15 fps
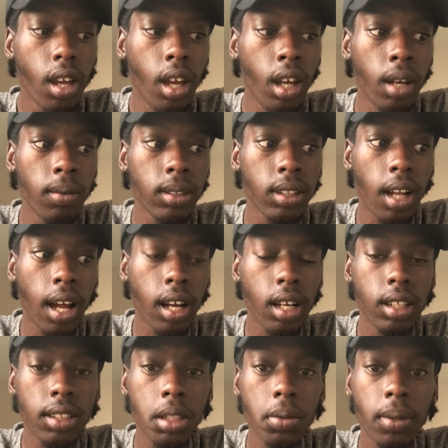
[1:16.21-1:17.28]
and it was like
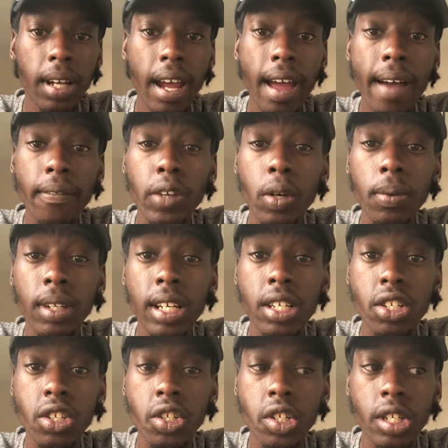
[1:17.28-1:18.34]
a 2.5-year
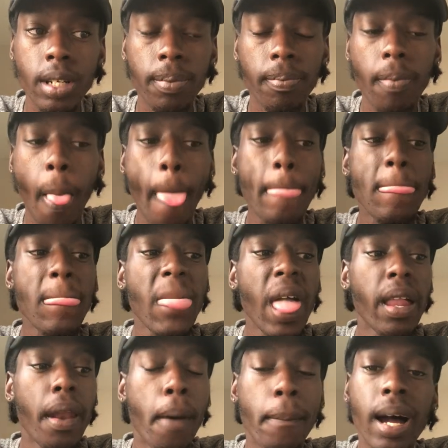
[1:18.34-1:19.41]
relationship.
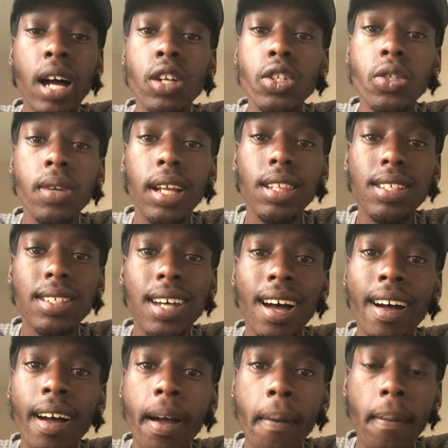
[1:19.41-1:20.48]
Now, mind you, at the
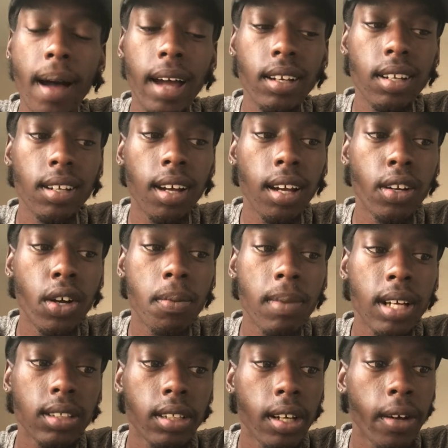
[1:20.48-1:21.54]
time, I did not know
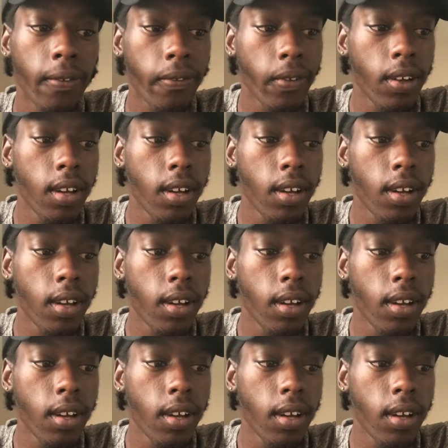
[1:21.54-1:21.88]
myself.